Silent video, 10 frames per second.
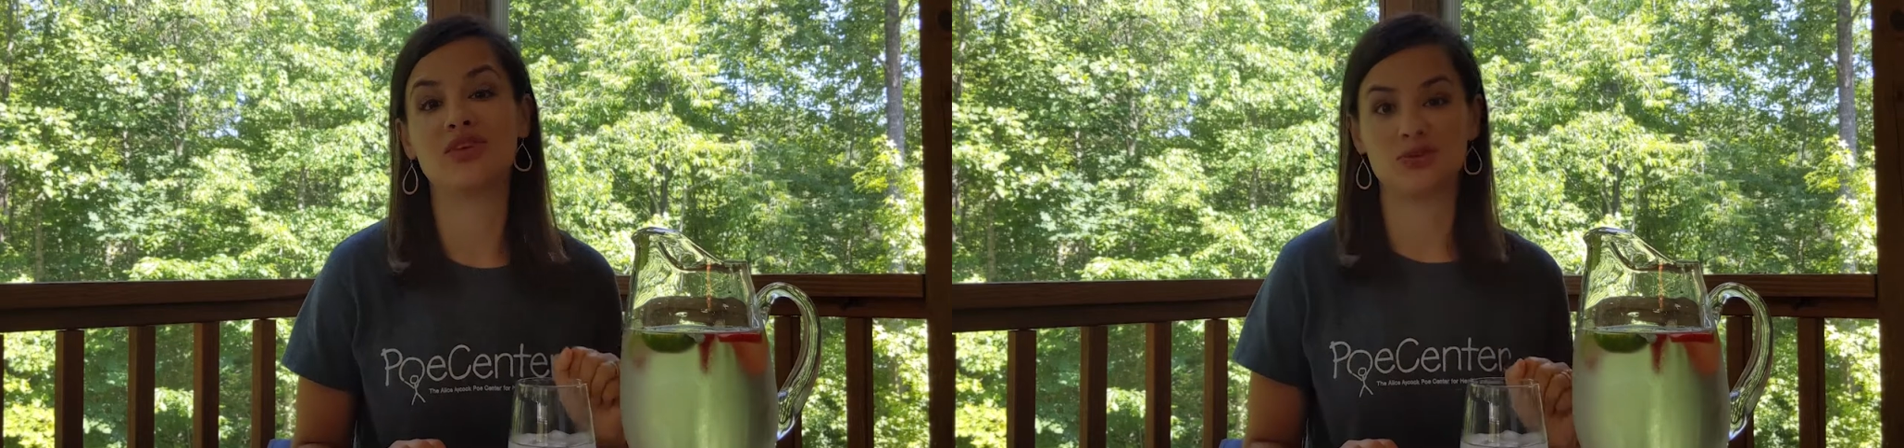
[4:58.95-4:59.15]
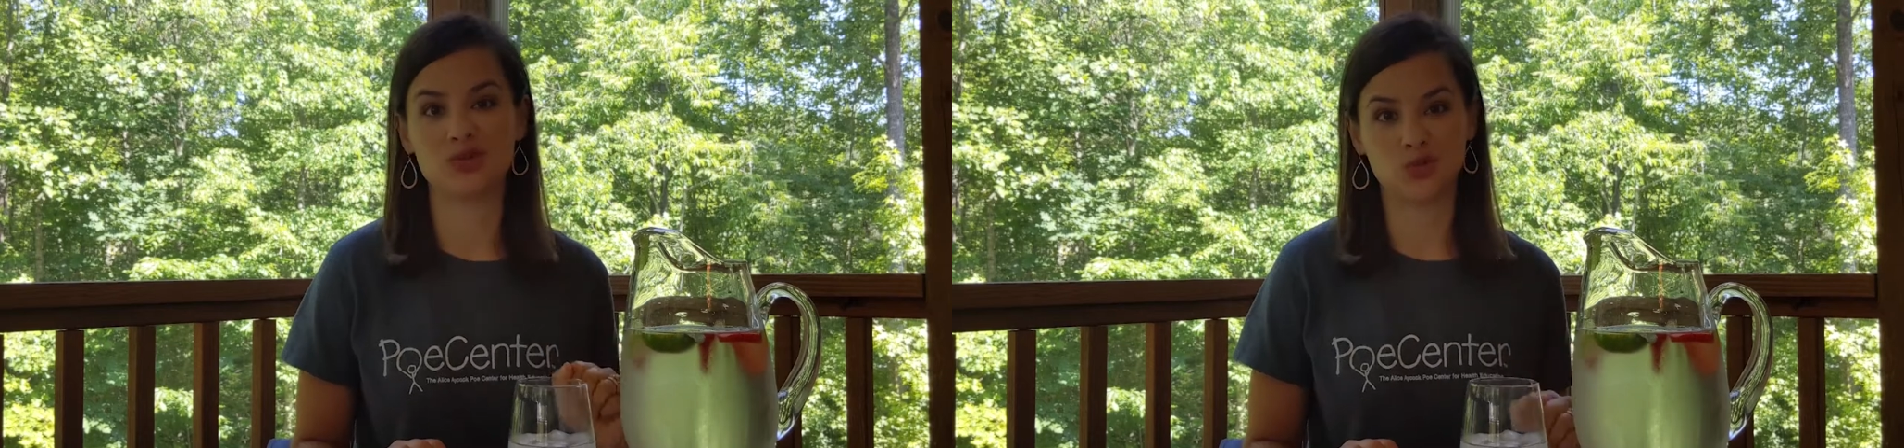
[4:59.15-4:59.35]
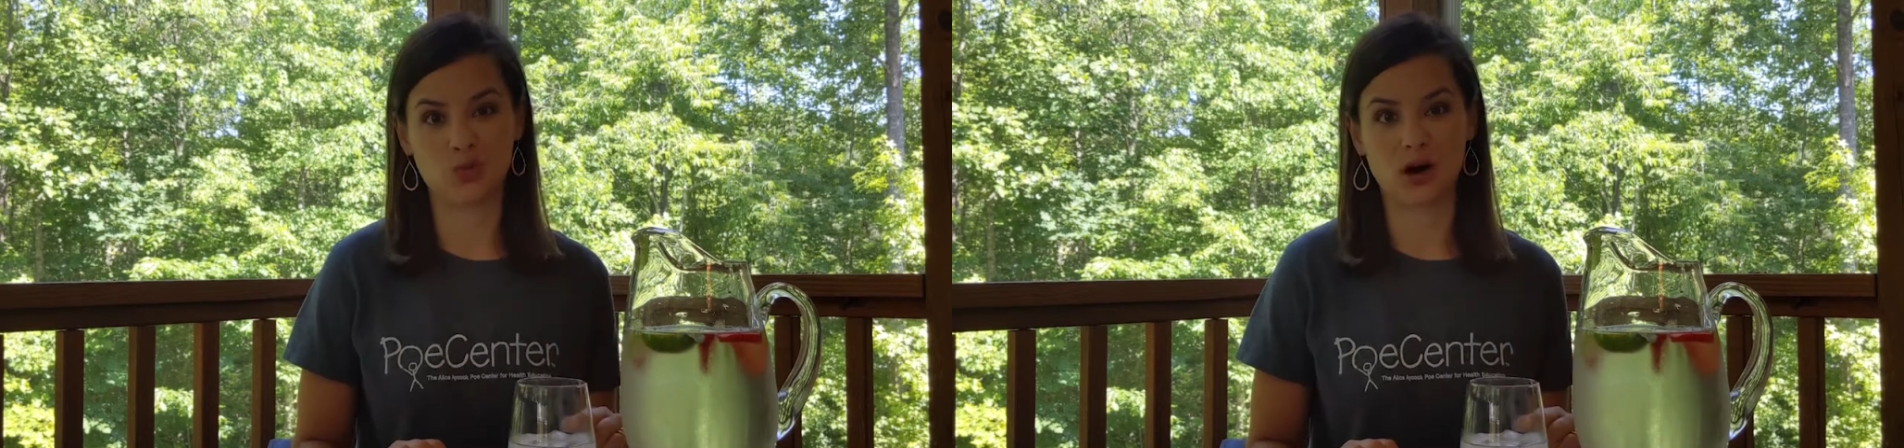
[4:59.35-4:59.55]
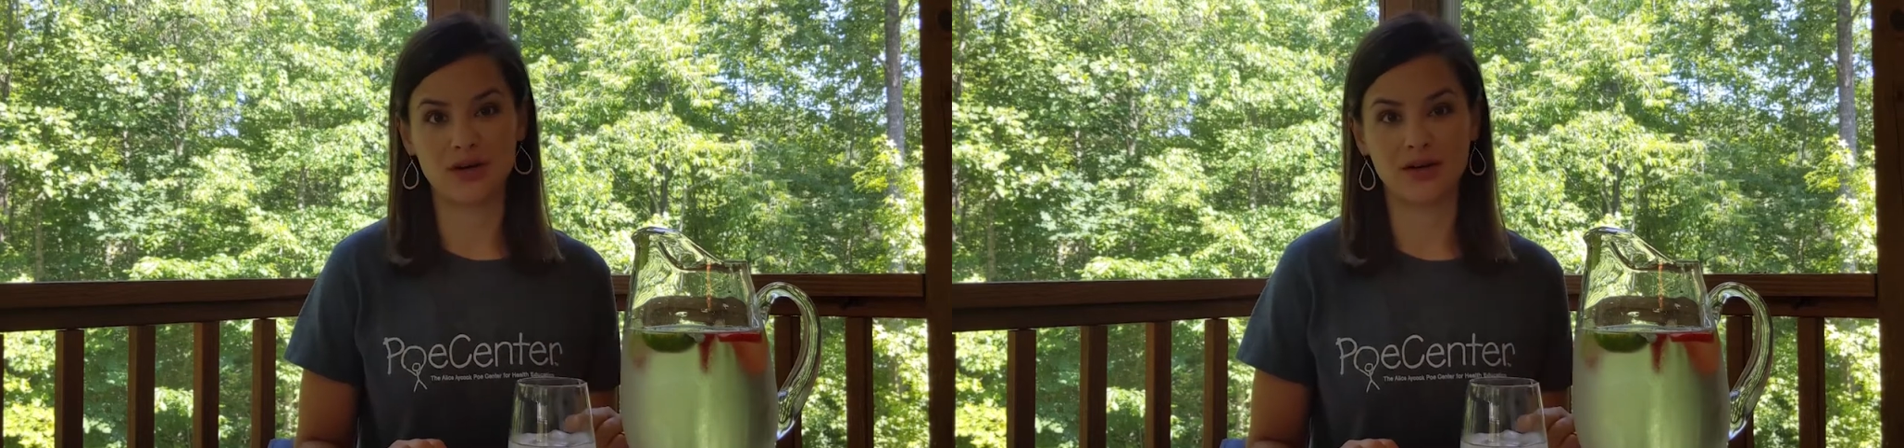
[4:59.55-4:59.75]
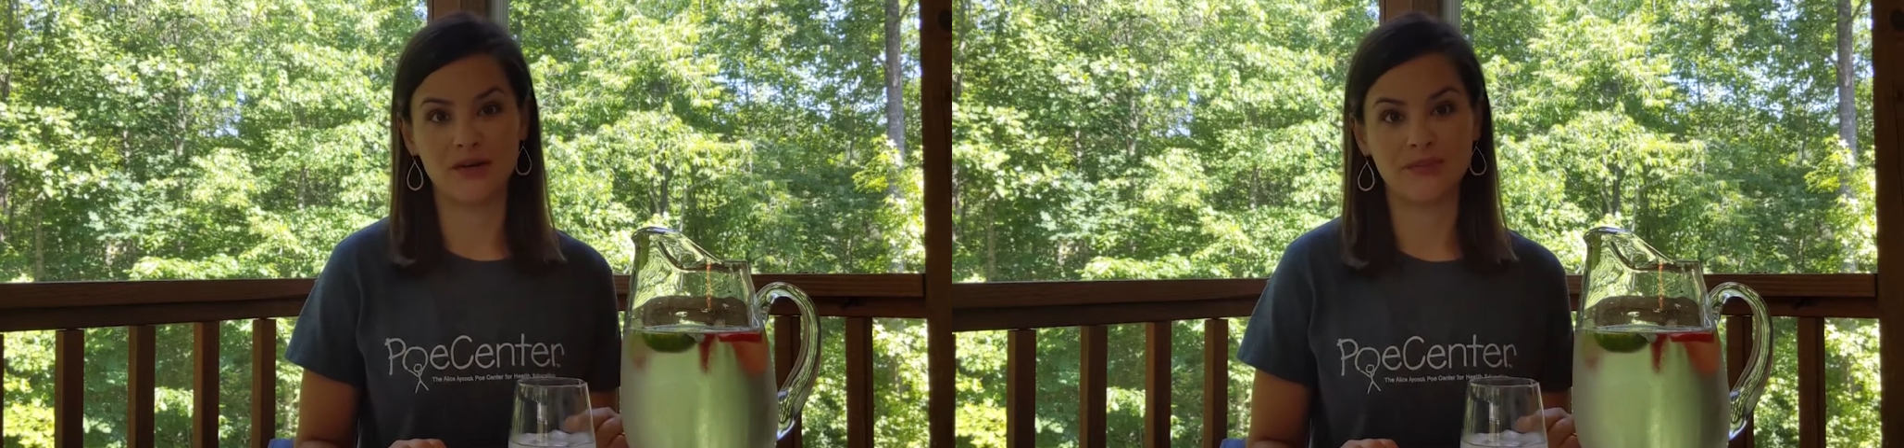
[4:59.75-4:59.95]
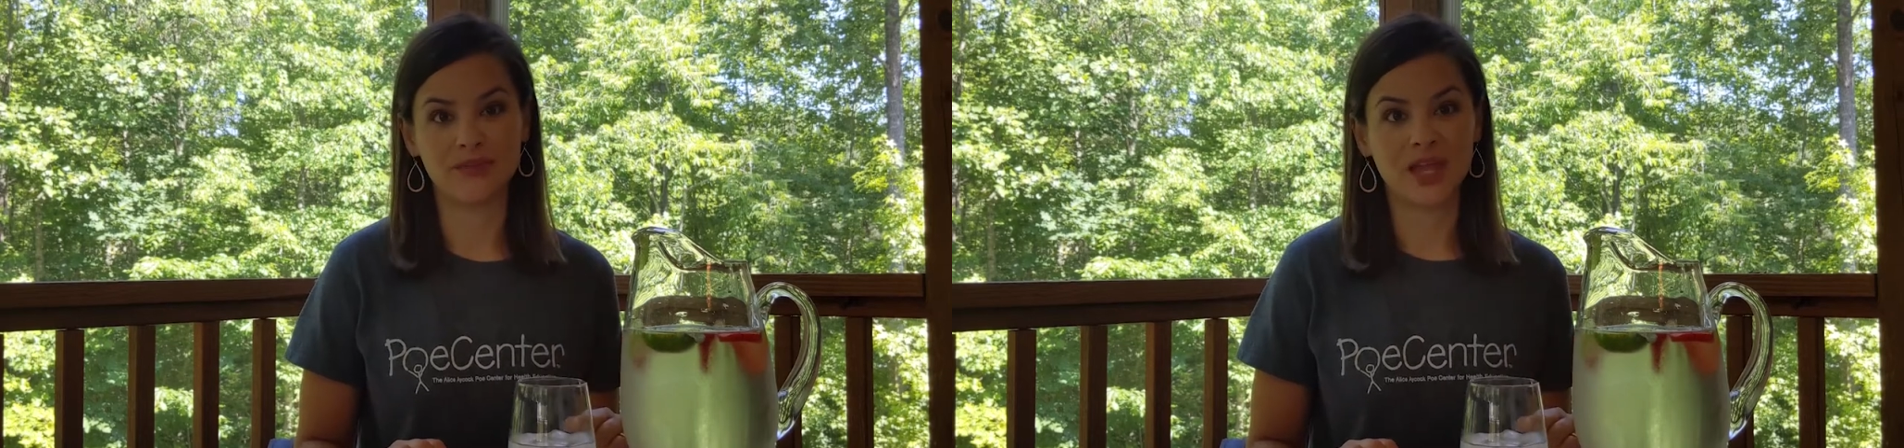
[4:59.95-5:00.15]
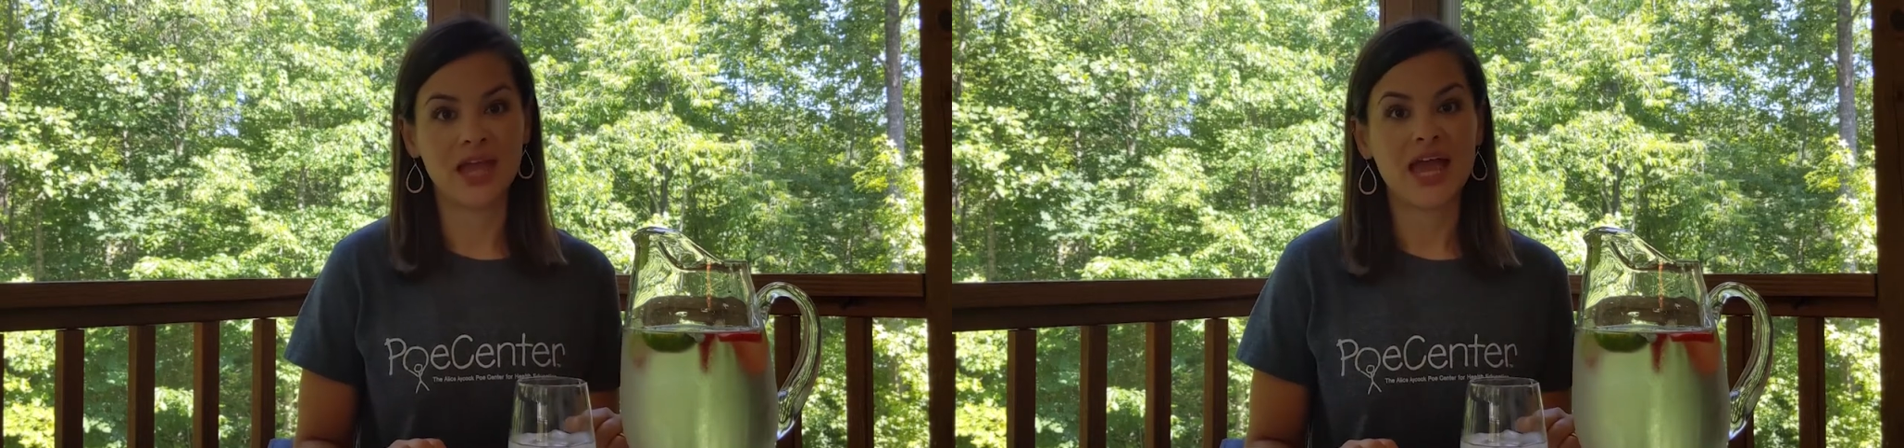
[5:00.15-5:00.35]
infused water.